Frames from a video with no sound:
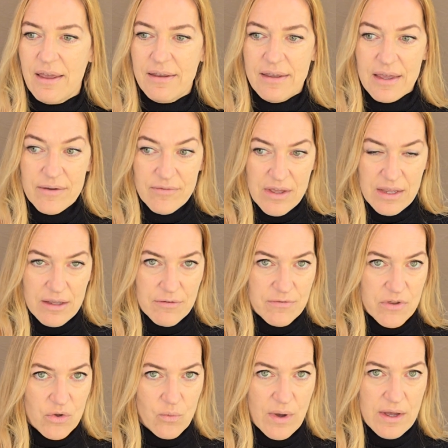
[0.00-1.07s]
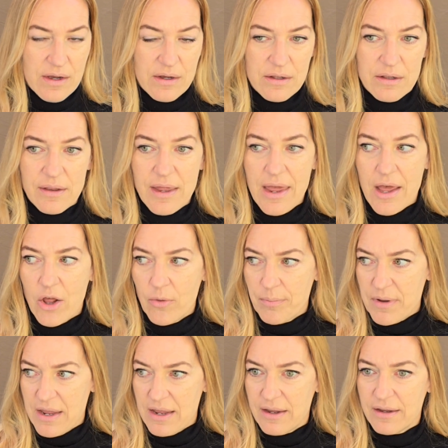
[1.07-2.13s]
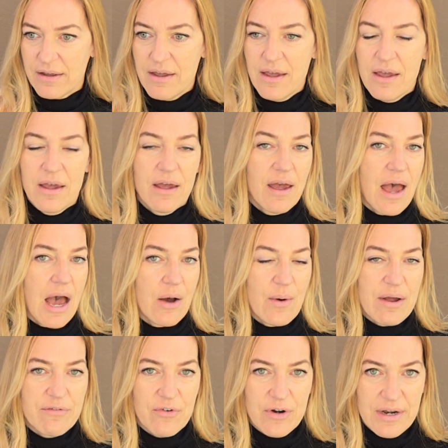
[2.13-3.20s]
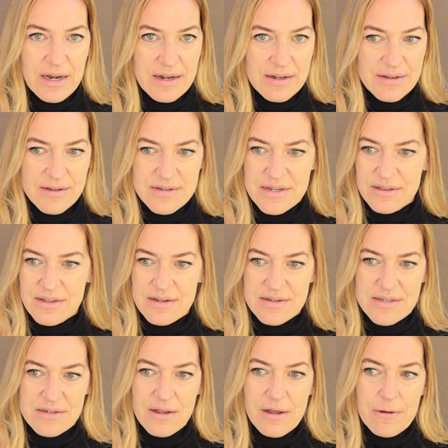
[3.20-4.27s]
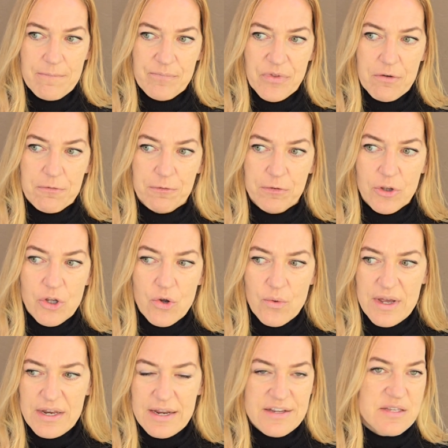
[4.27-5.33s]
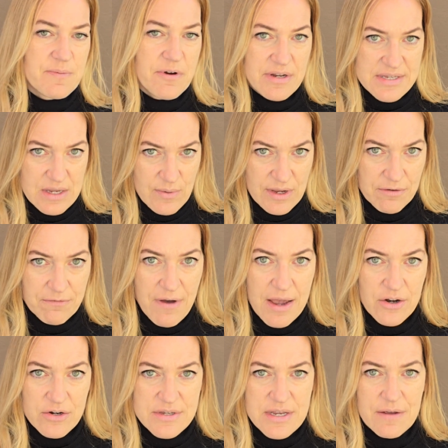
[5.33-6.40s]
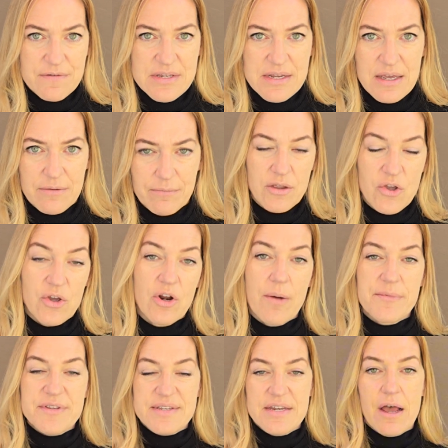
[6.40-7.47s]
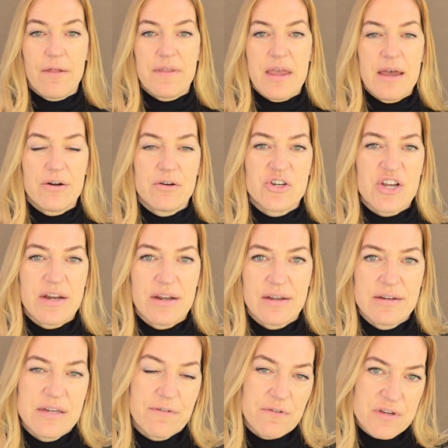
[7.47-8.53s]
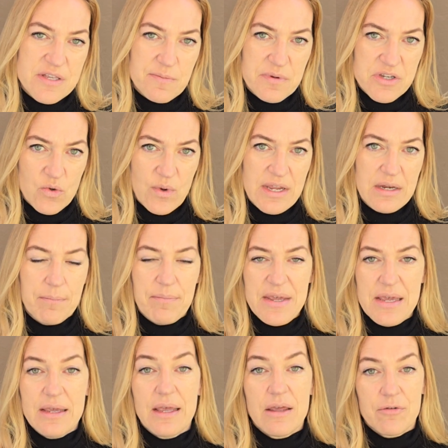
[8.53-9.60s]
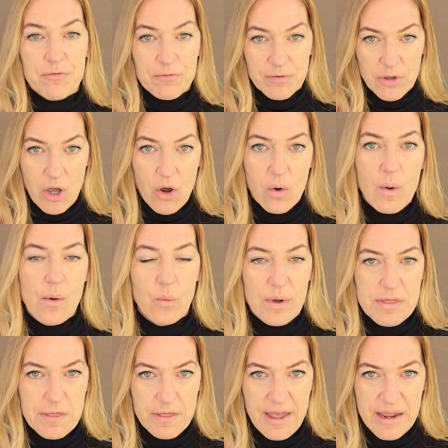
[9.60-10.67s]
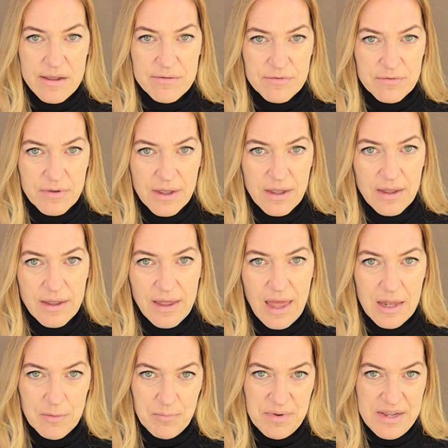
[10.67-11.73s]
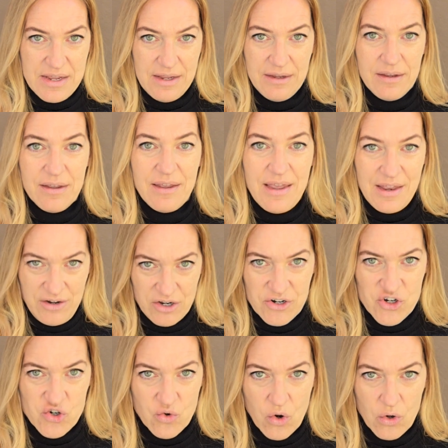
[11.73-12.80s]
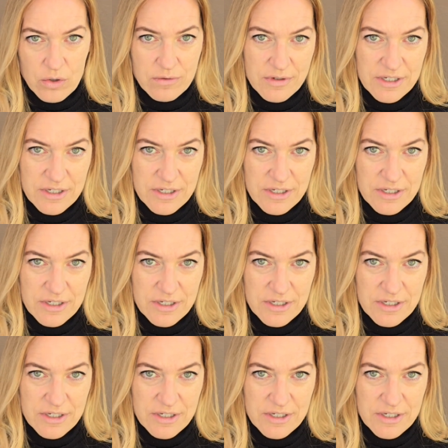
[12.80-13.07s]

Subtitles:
giving, if you will, helping, however it is, this fluid experience that we can find ourselves in, you can almost tell the energetic difference between being in flow with life and being in control,